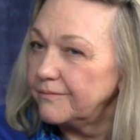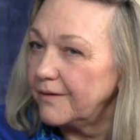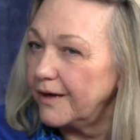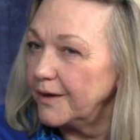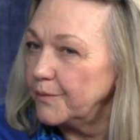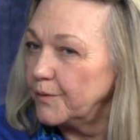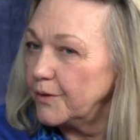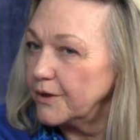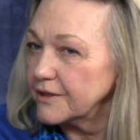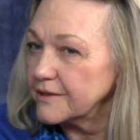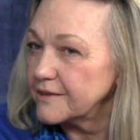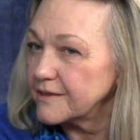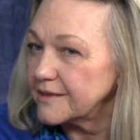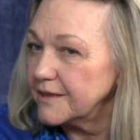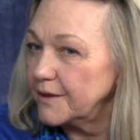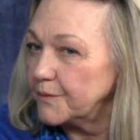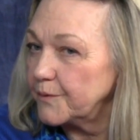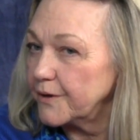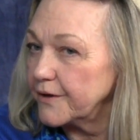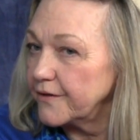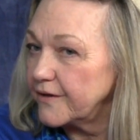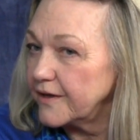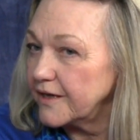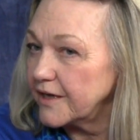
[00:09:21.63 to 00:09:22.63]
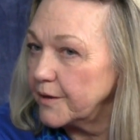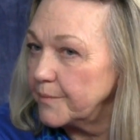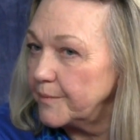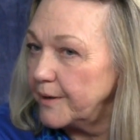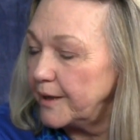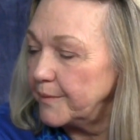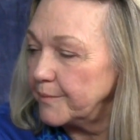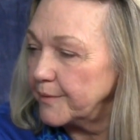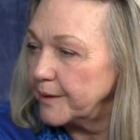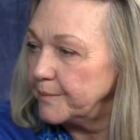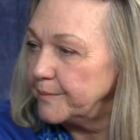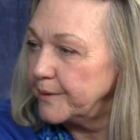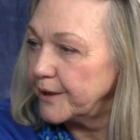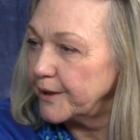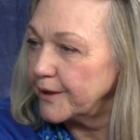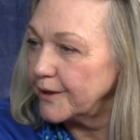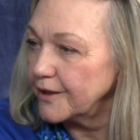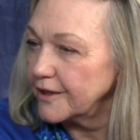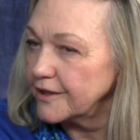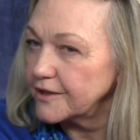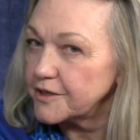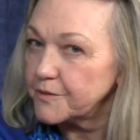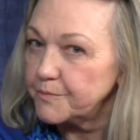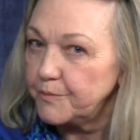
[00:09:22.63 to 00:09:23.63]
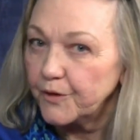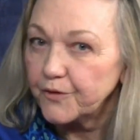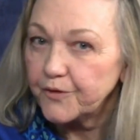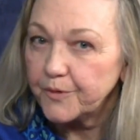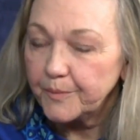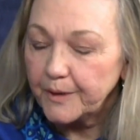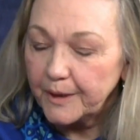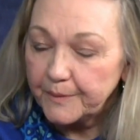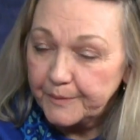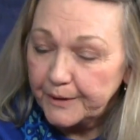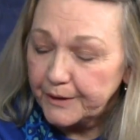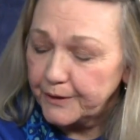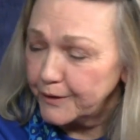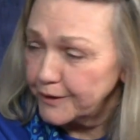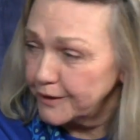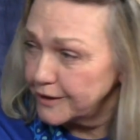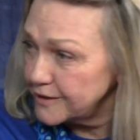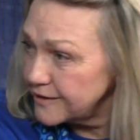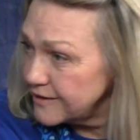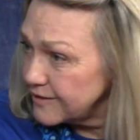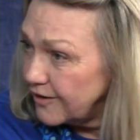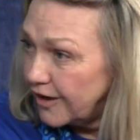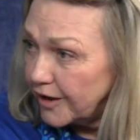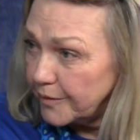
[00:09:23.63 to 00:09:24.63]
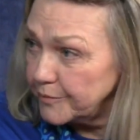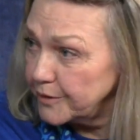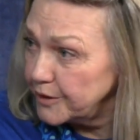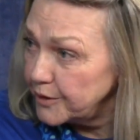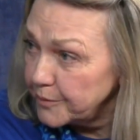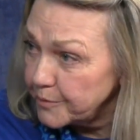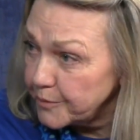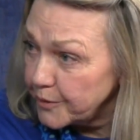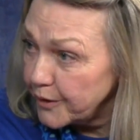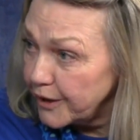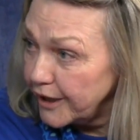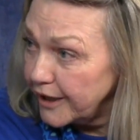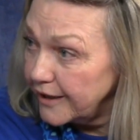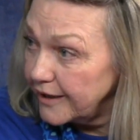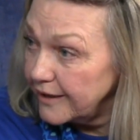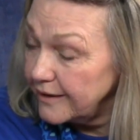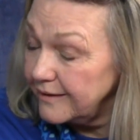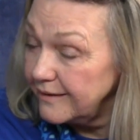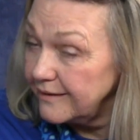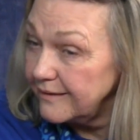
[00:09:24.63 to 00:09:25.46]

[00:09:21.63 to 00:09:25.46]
I want to say one thing about my parents. Both my parents taught me to pray.